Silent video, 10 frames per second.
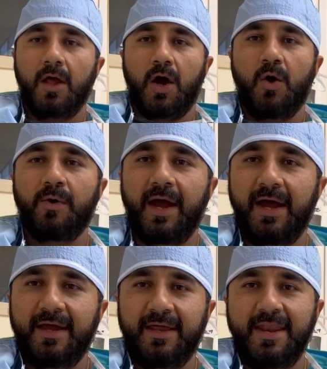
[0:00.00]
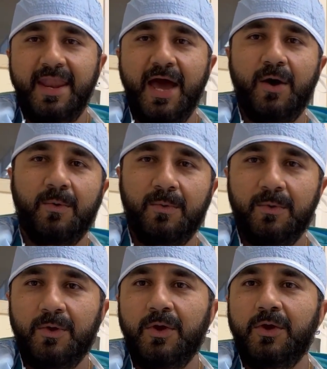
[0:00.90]
Okay, now
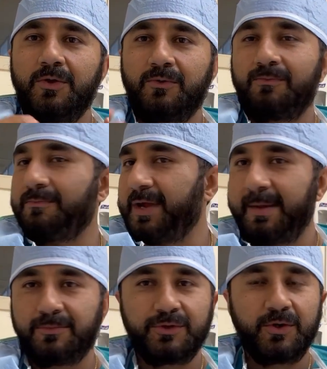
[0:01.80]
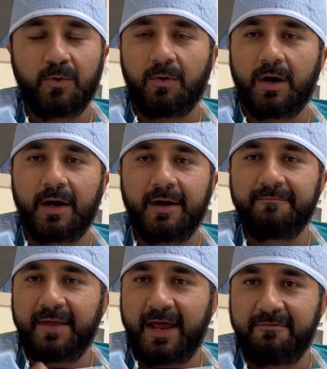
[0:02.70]
you came to the OR,
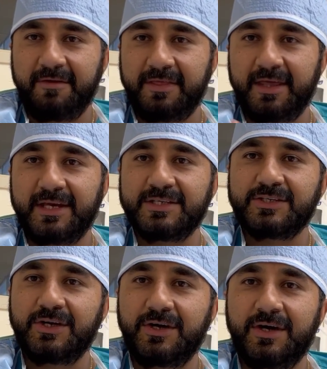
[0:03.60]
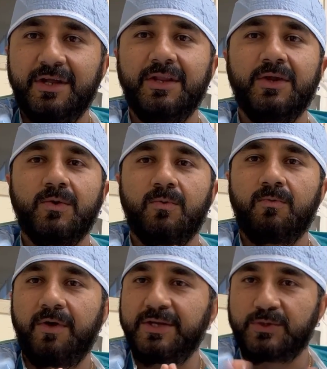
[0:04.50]
everything is good, you
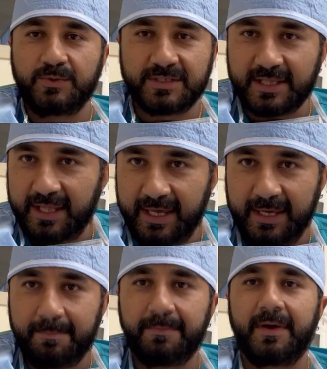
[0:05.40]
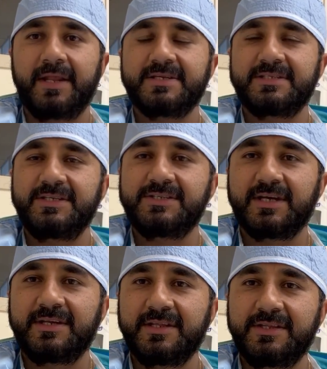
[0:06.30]
went to sleep, anesthesia
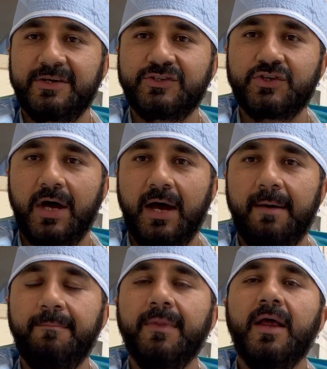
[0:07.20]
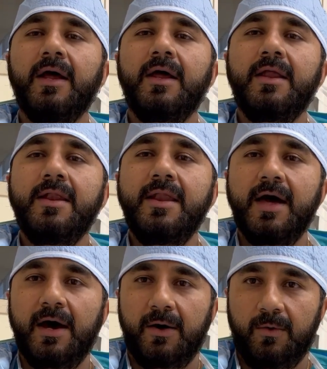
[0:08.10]
did their job.
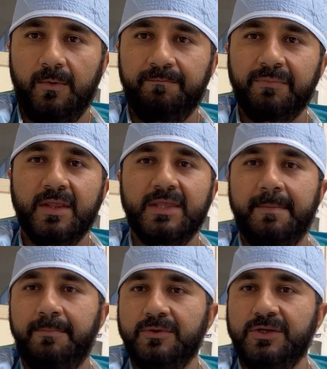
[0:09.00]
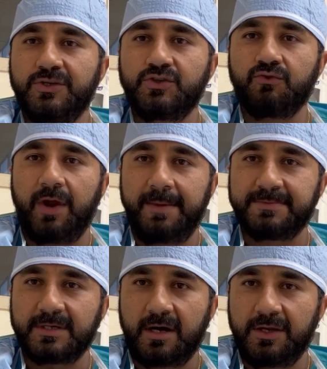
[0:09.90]
Now they put the
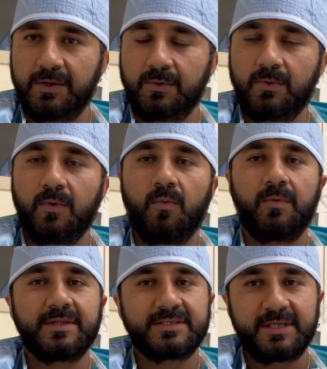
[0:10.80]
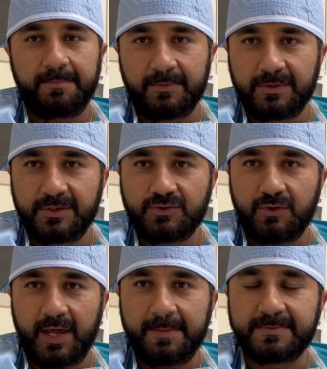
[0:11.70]
drapes on you. Once they put the
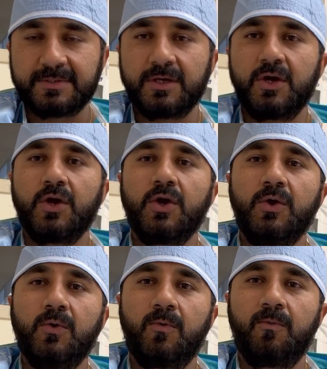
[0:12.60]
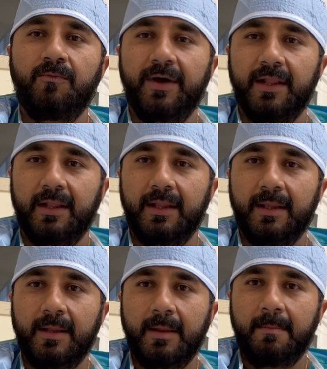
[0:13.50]
drapes, you
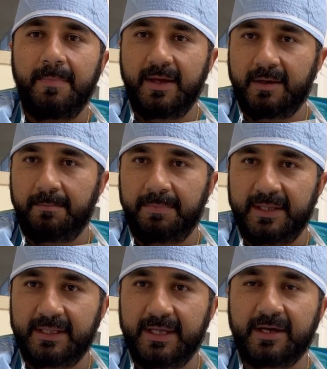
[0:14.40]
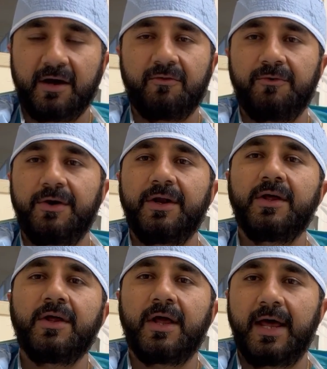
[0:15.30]
will be completely
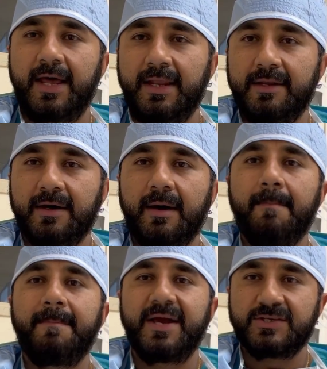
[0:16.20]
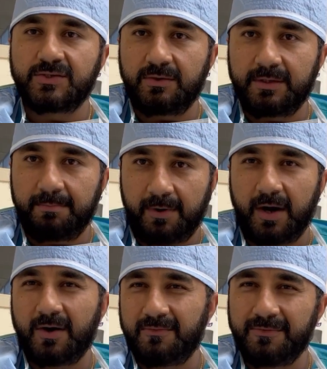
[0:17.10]
covered, and based on the
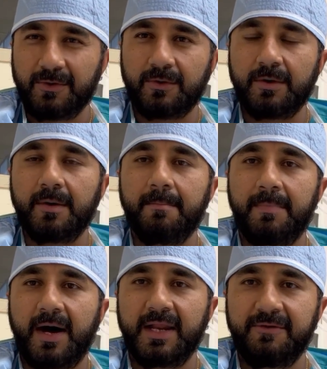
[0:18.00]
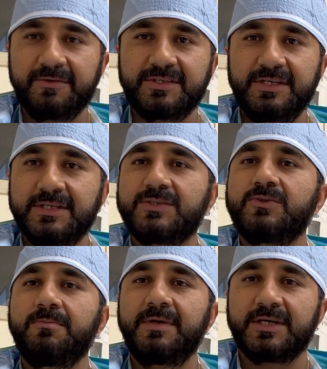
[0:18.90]
part of your body which needs
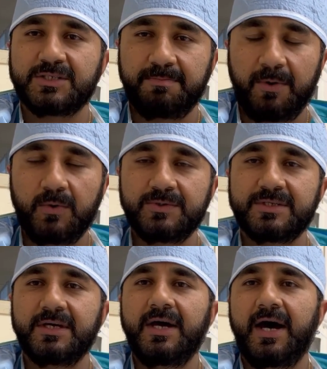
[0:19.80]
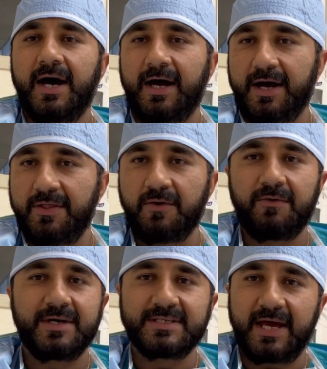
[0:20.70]
to be exposed,
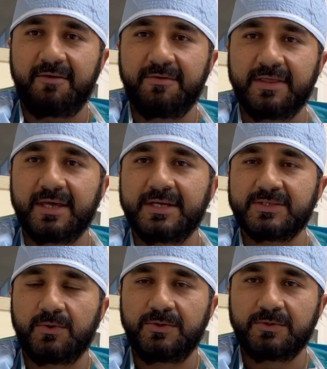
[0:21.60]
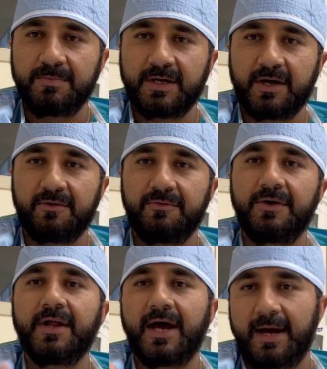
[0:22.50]
otherwise everything going to be
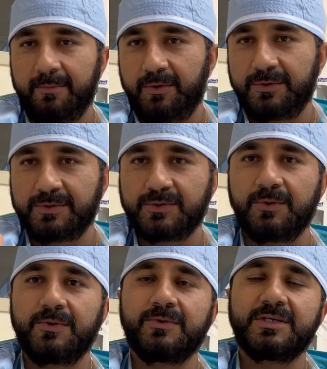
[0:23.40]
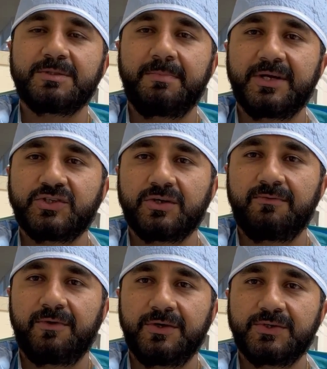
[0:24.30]
covered. I'm going to show you this picture
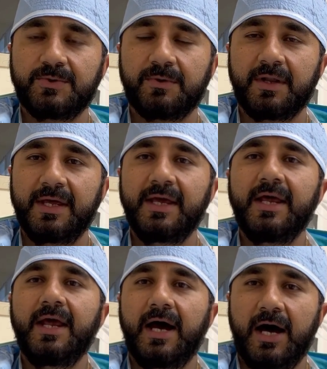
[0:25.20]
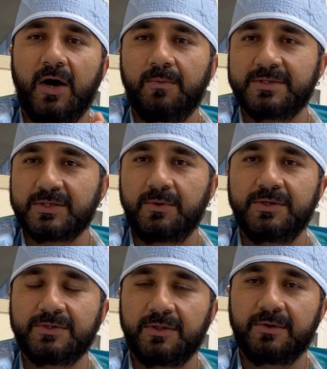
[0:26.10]
very shortly, how it's
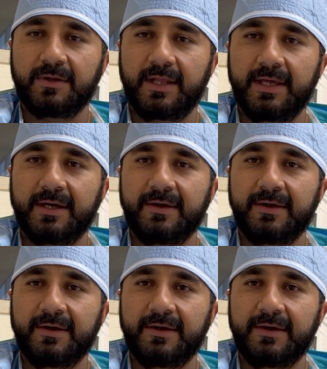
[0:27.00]
going to look like.